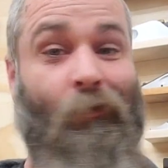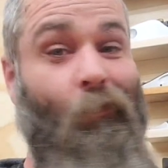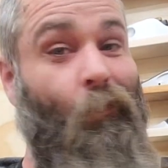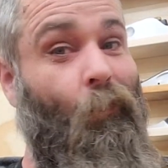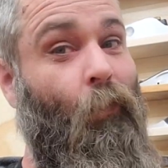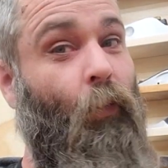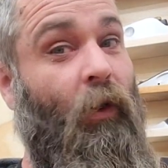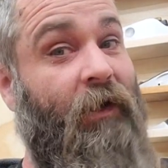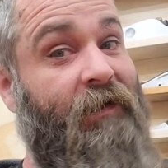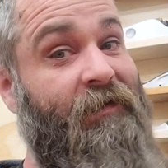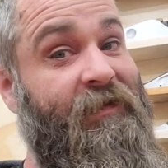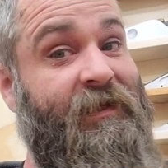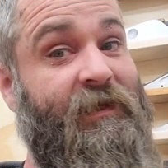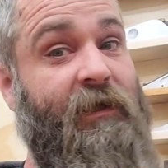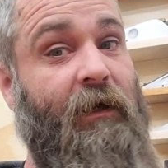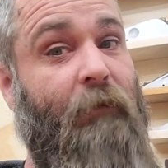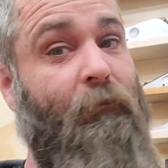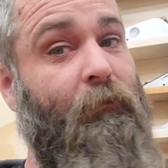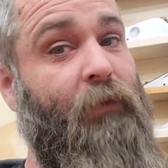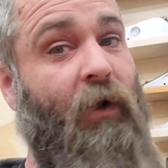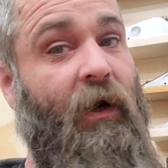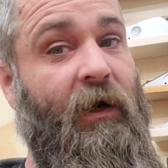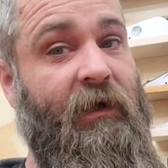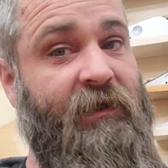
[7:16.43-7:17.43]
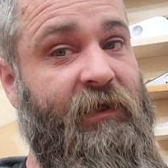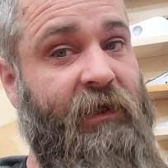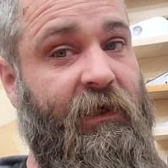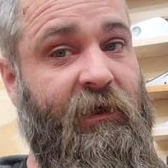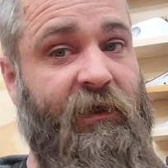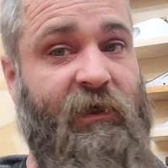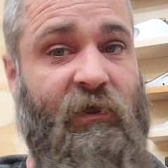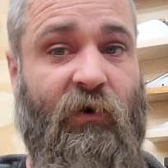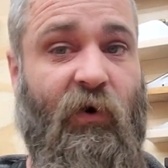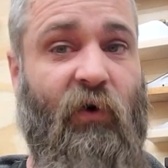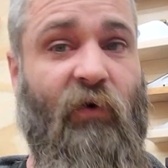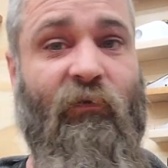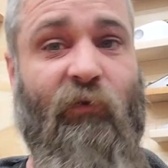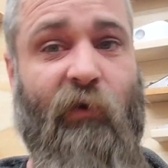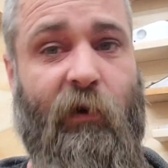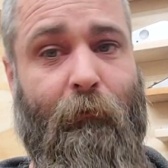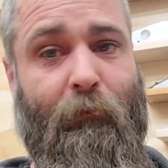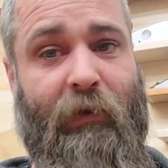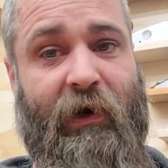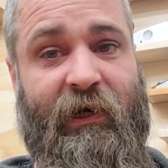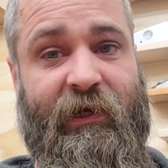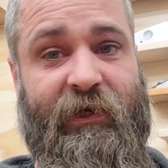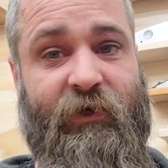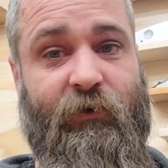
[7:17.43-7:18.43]
1-step process over at
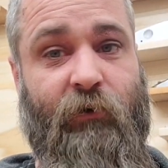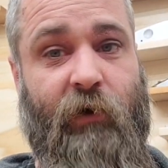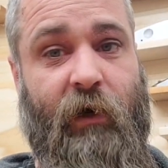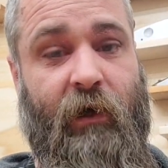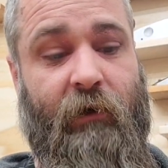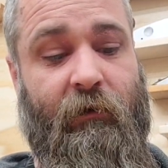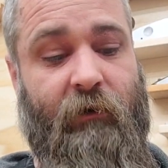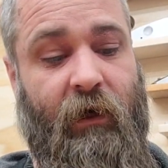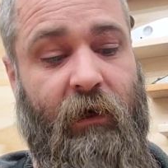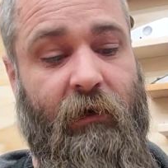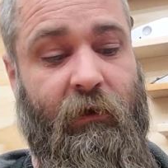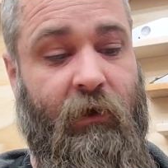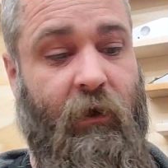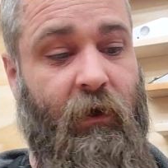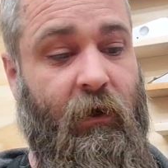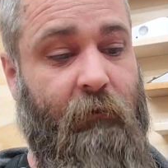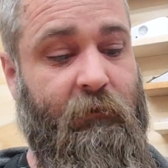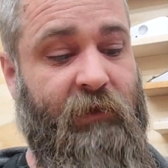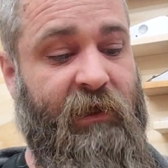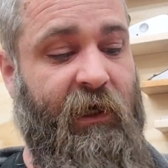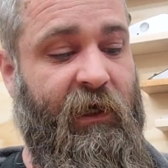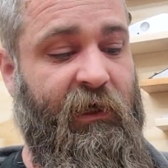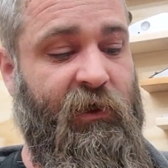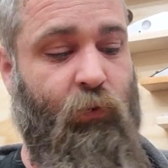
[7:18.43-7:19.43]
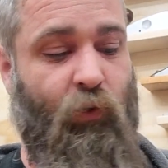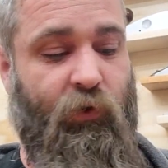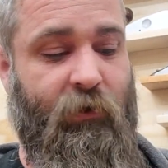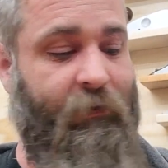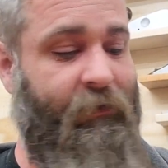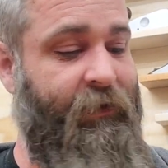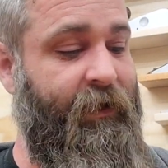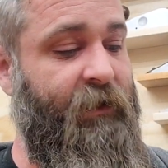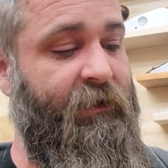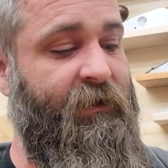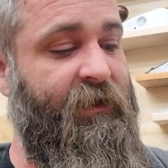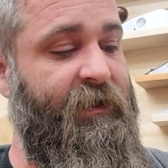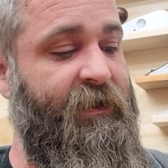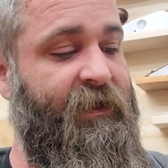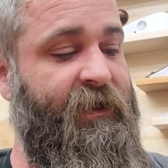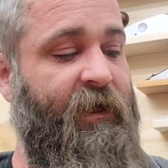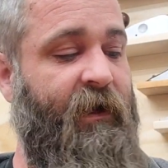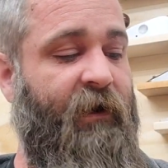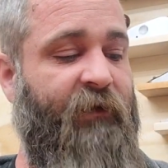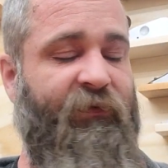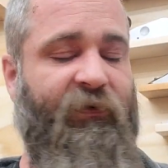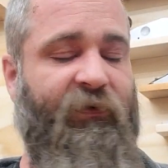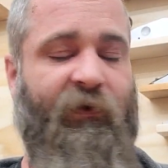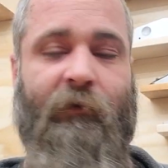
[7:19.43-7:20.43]

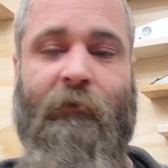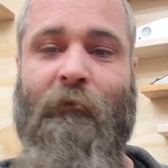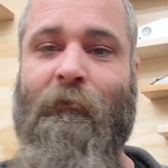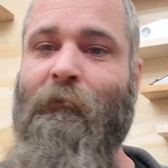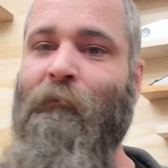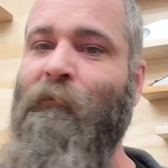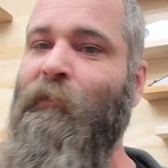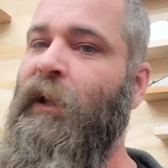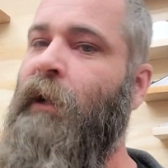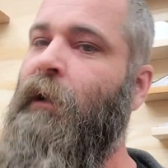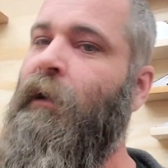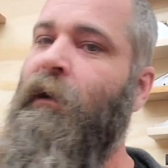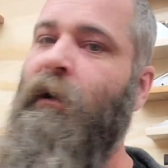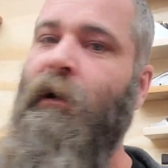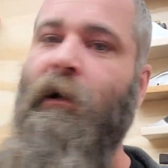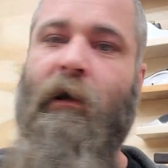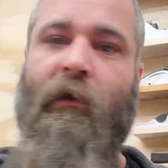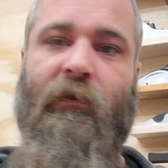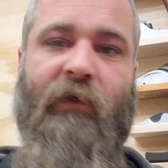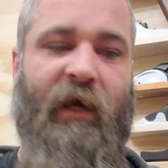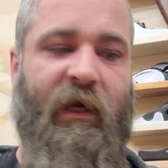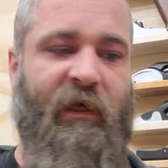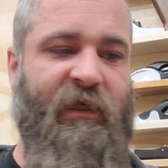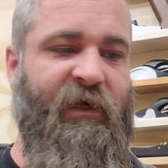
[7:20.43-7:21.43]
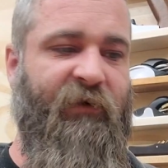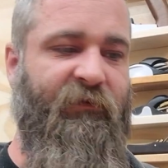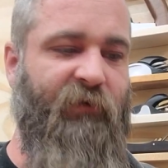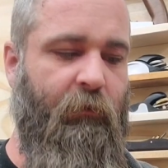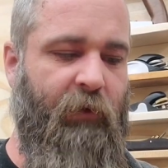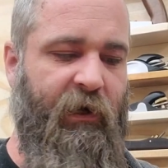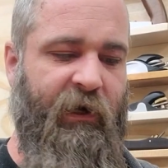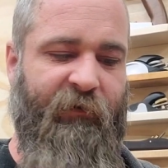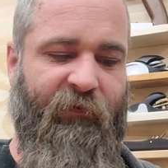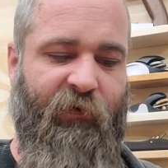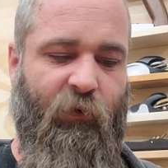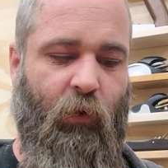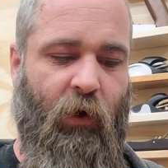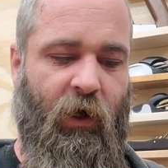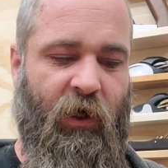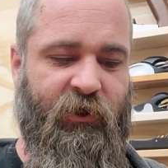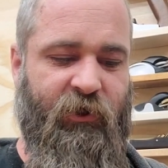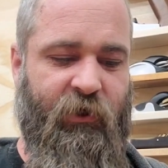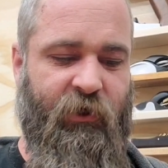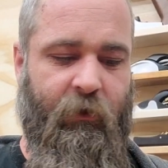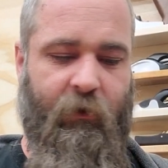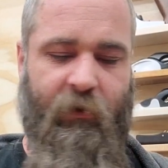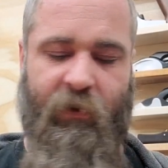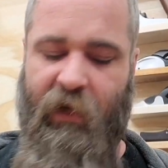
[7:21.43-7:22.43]
patreon.com/woodenthingsandstuff. Thanks everybody for
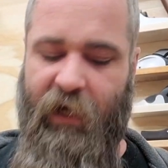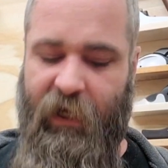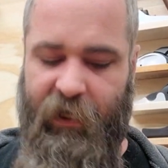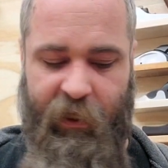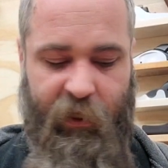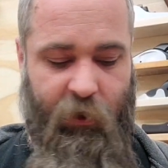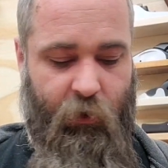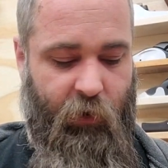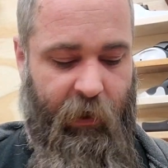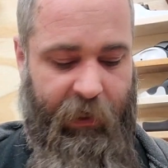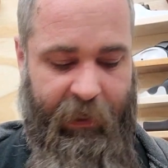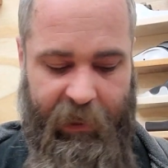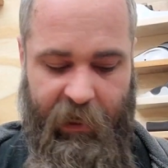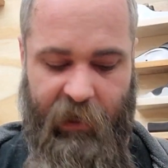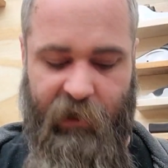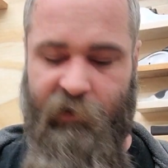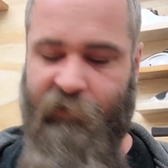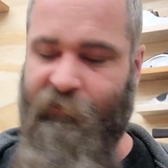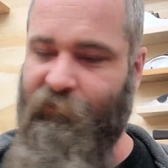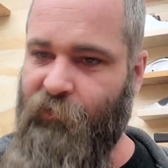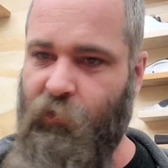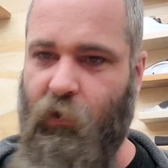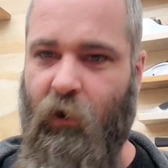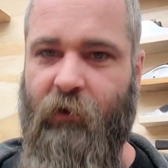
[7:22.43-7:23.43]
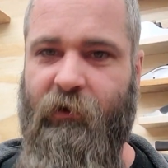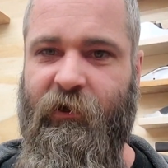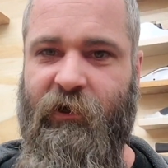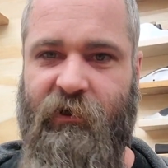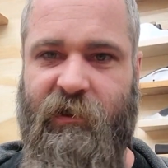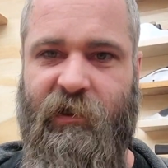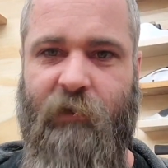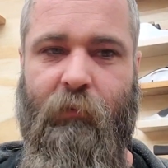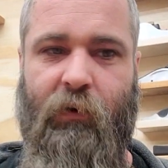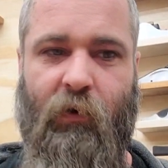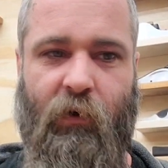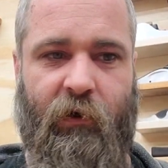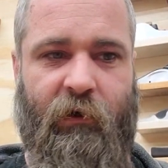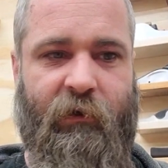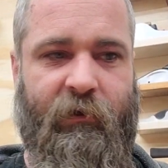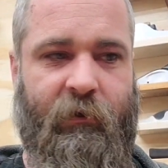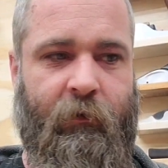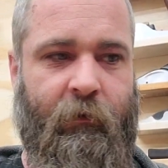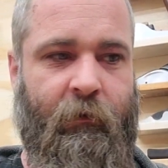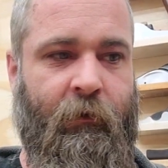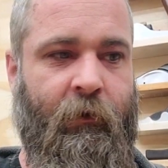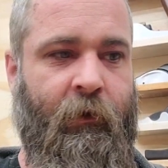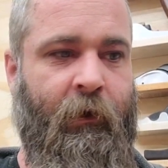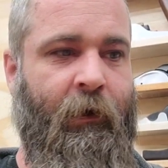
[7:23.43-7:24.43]
watching. Thank you again for all your support.
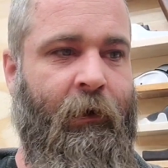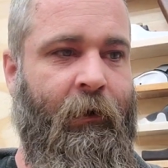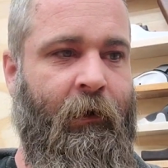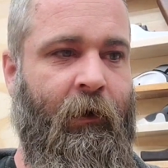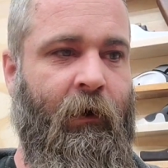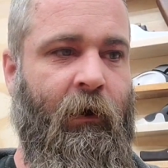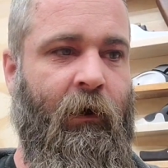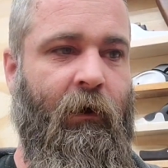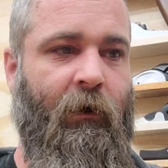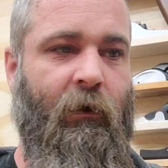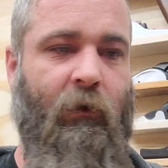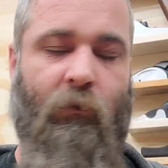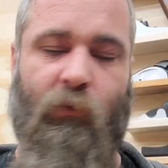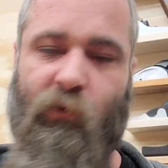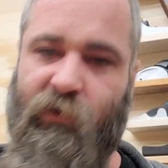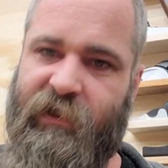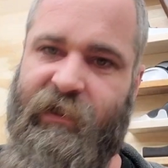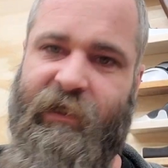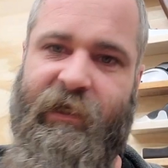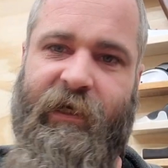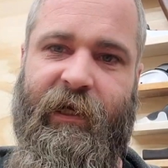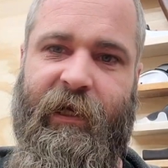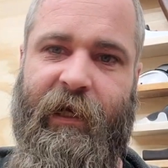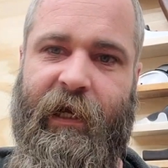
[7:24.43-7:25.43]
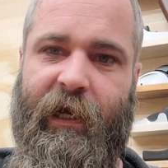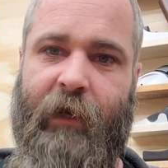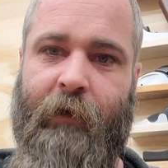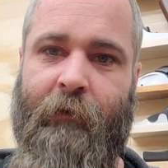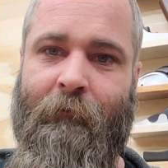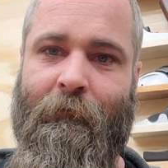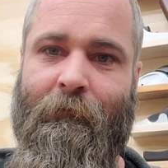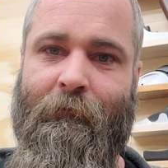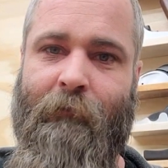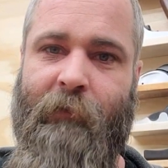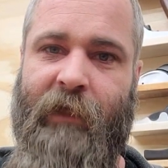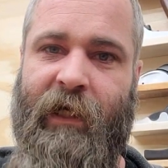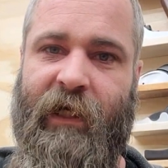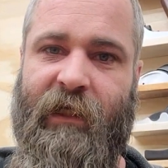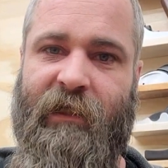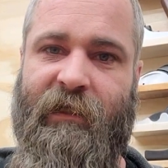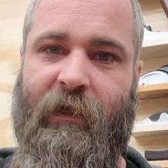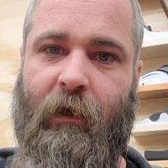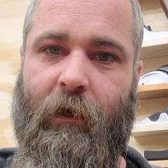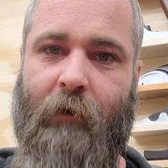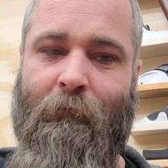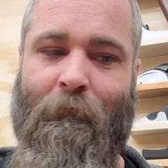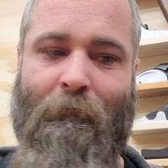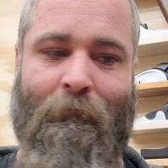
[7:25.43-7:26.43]
We'll see you again next
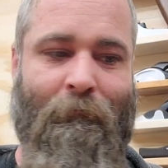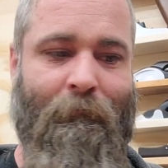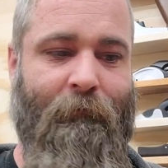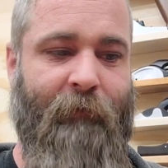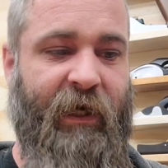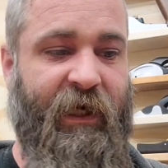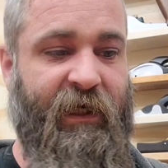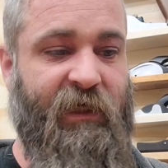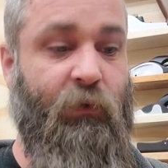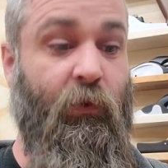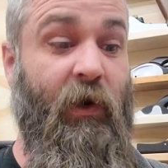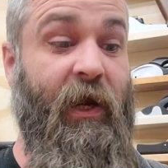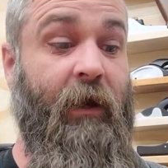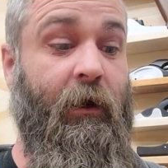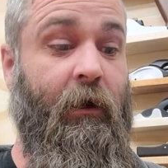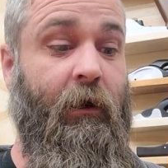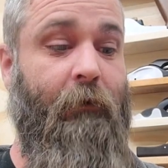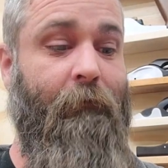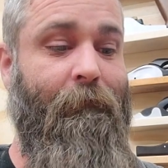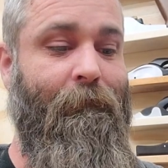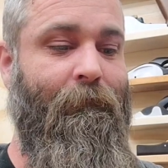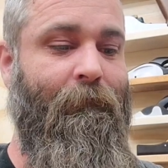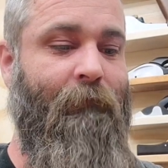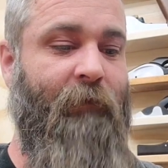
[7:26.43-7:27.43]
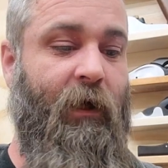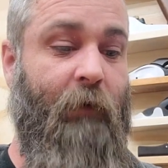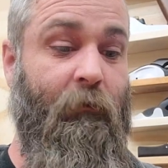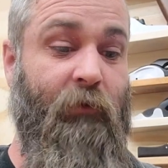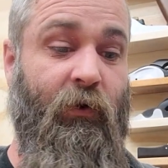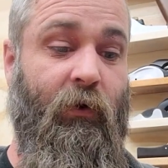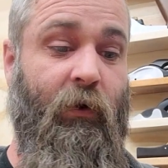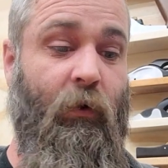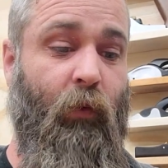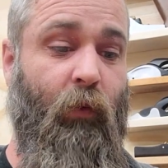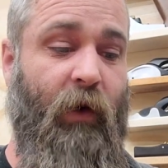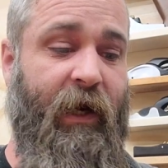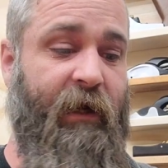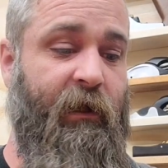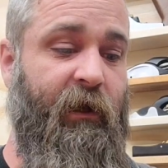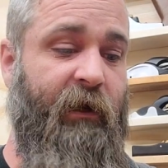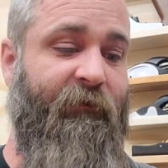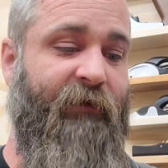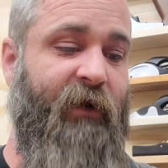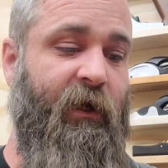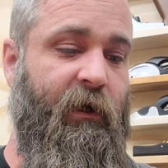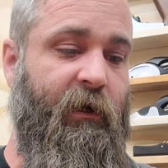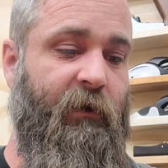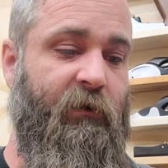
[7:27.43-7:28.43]
time. Next week. I'm doing weekly
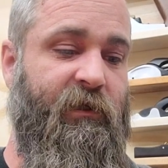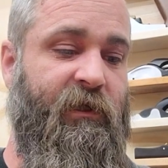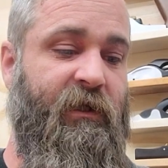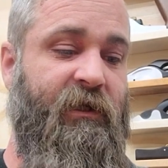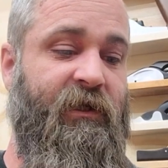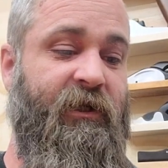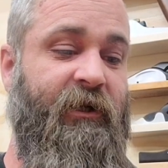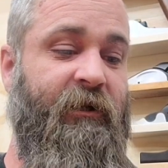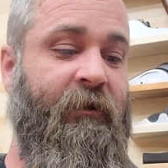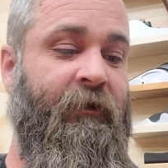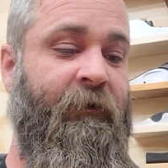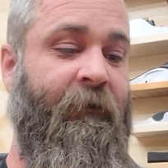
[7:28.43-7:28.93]
videos this year.